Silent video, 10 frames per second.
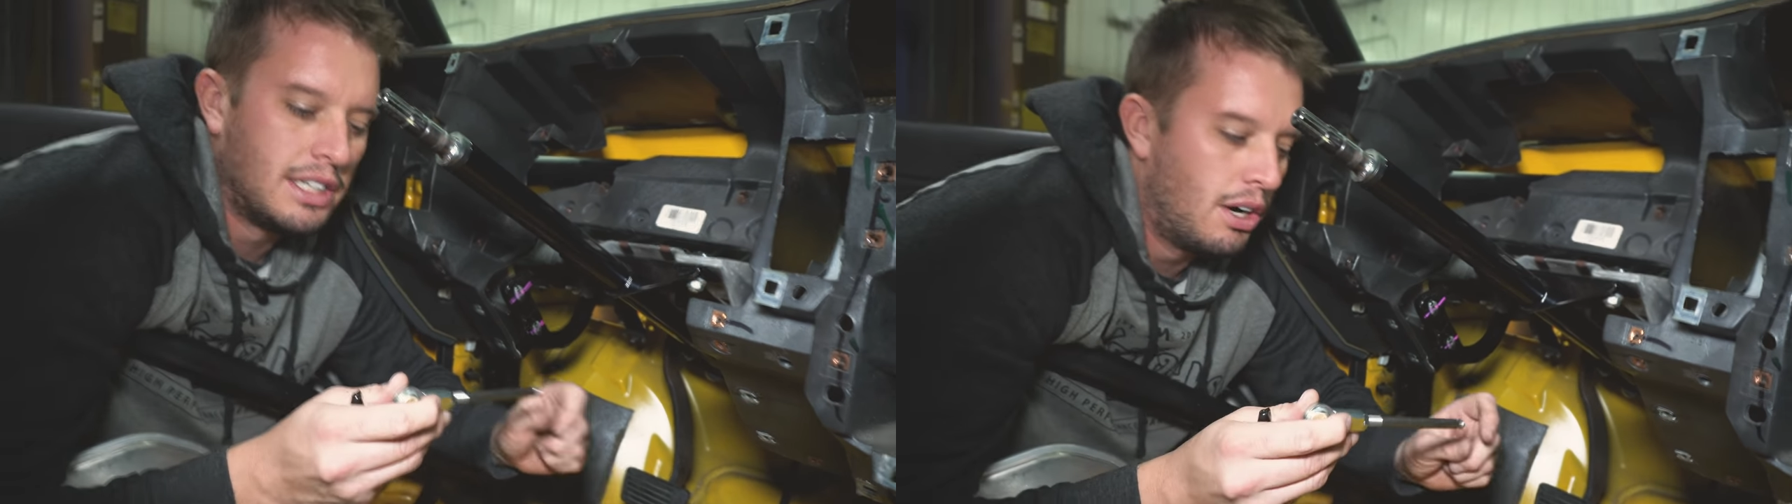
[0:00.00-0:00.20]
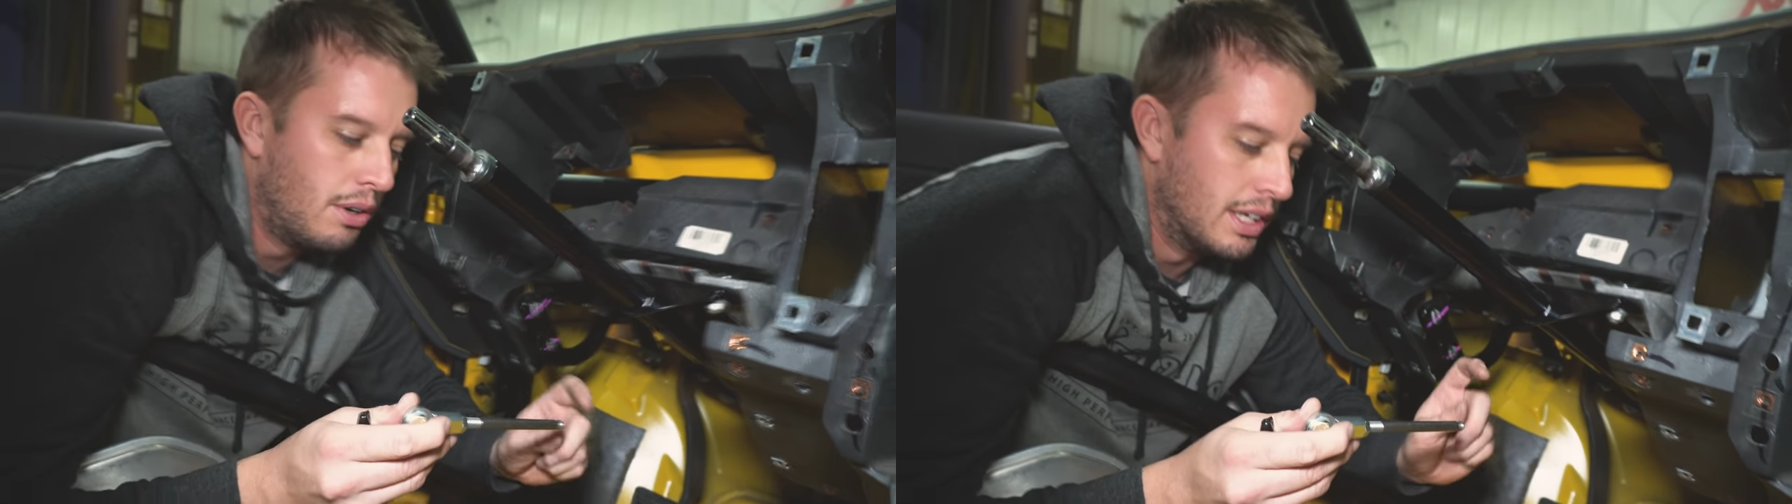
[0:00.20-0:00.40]

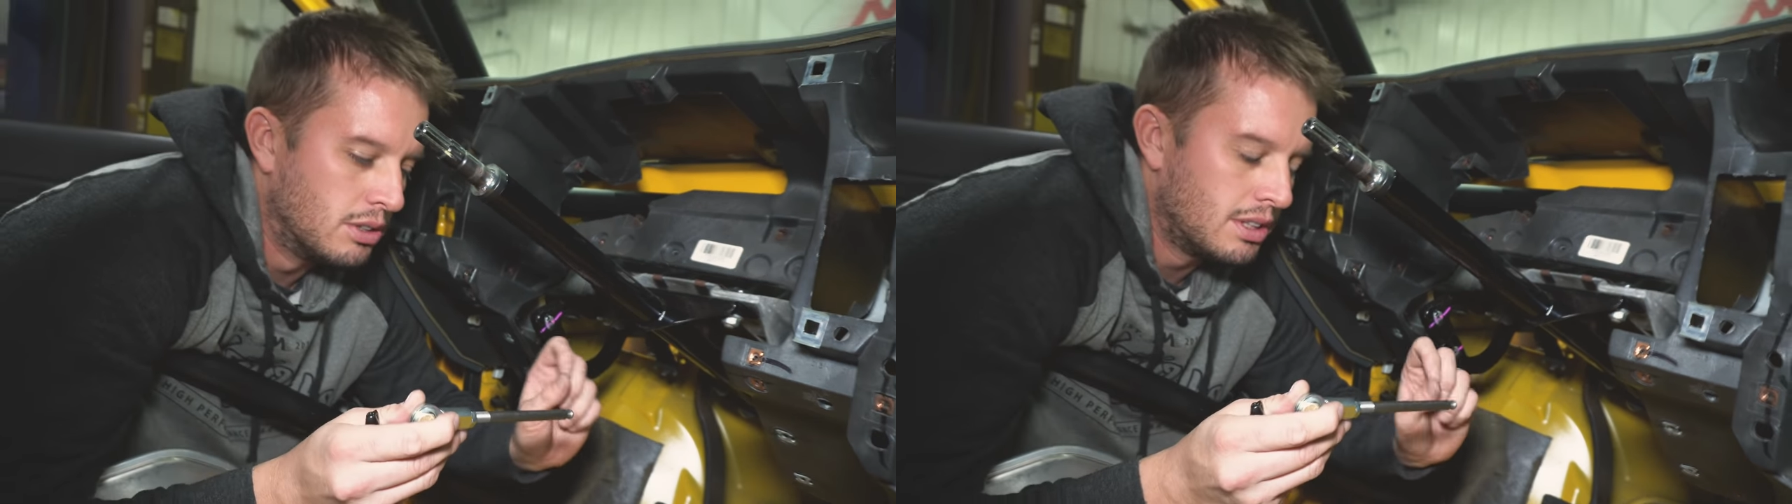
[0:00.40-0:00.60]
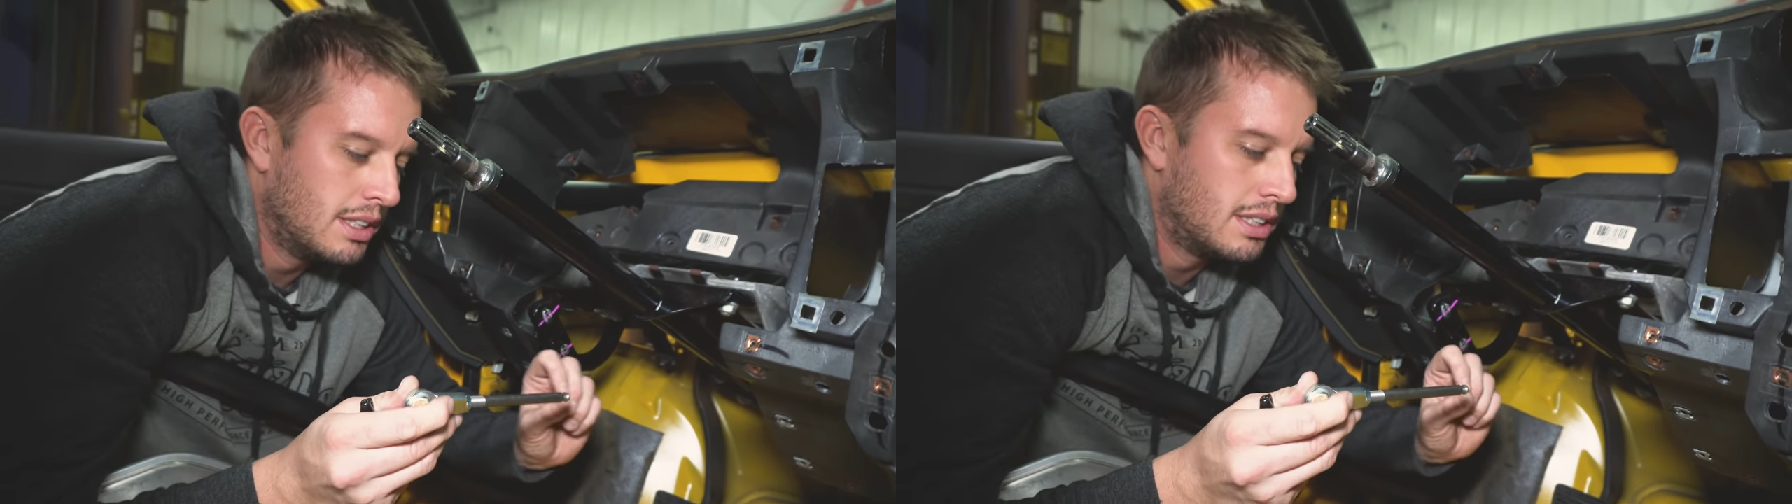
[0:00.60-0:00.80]
to note
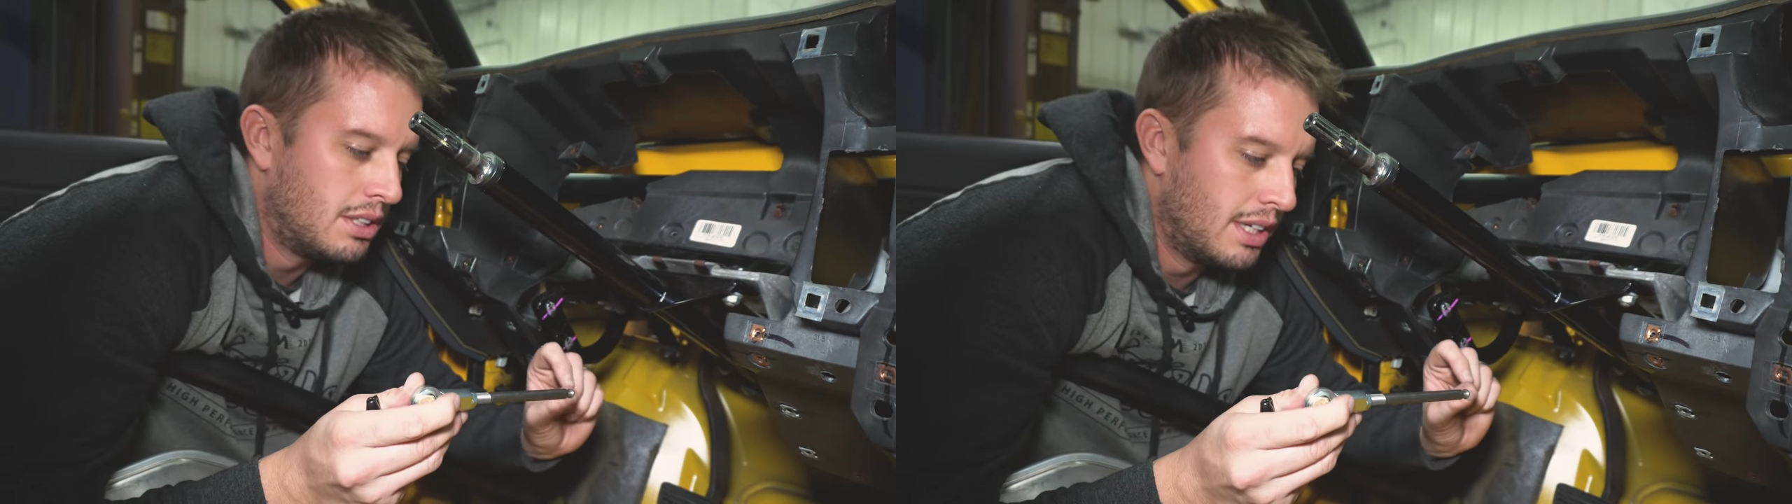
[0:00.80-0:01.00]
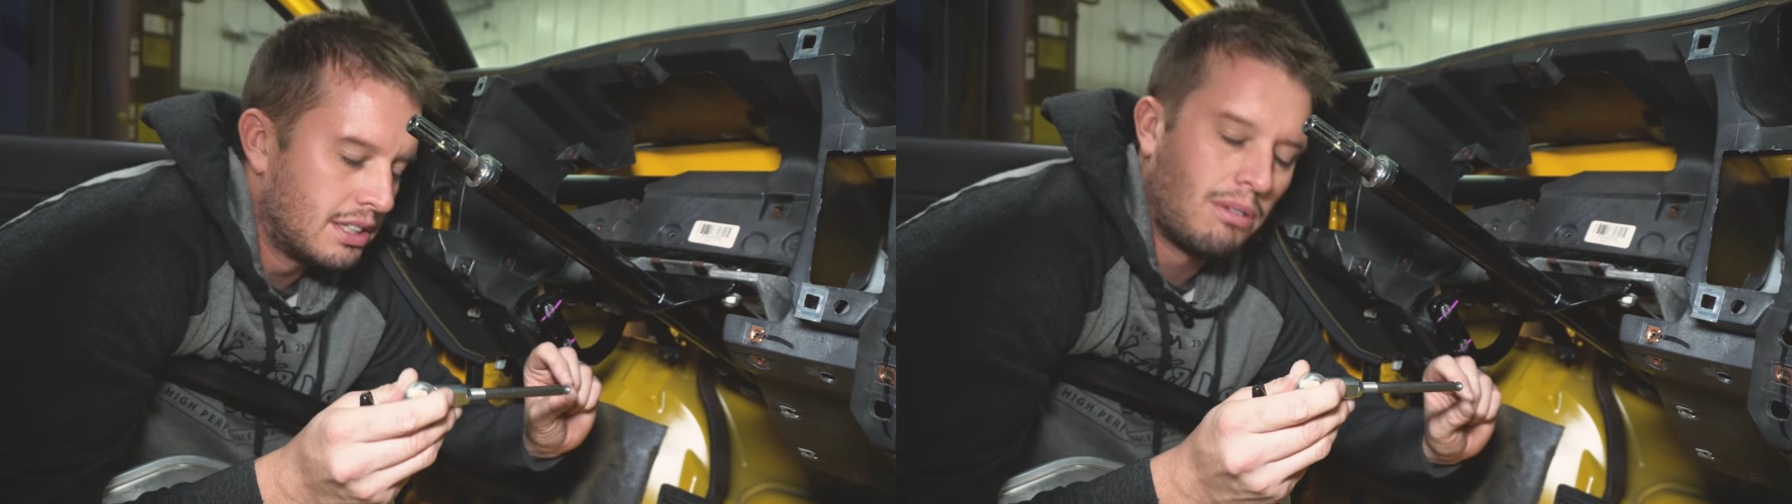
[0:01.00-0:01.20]
is,
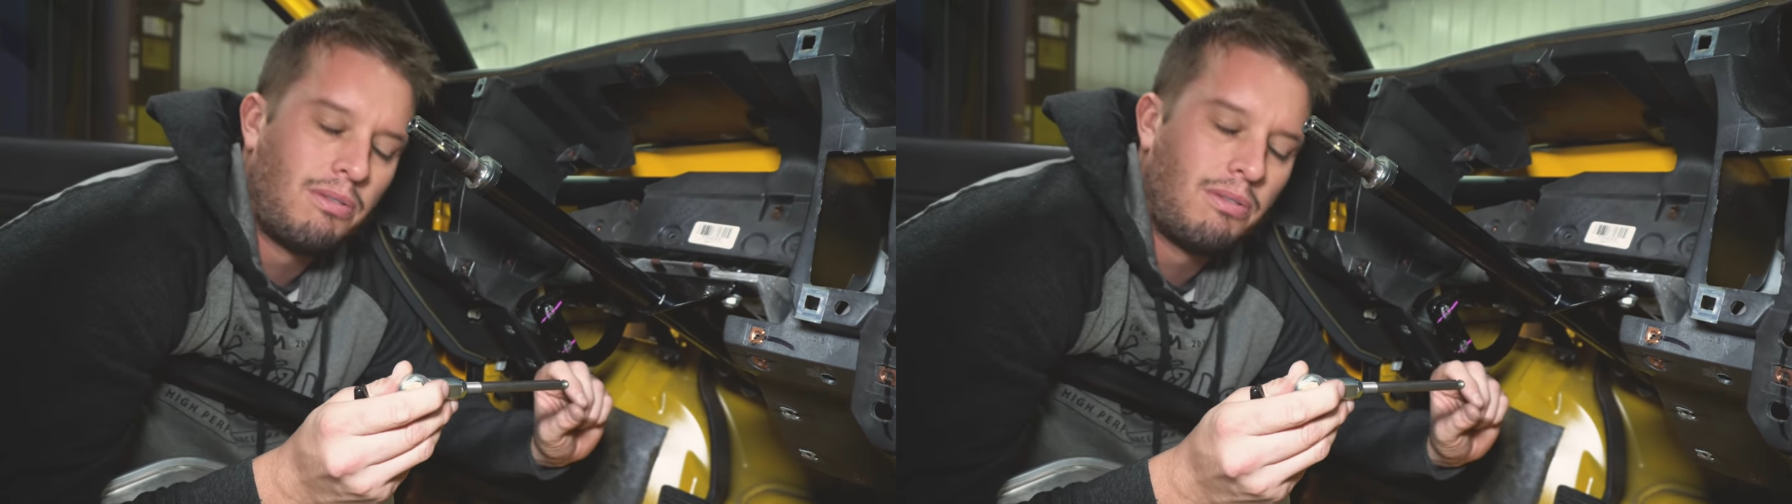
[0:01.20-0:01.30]
so this will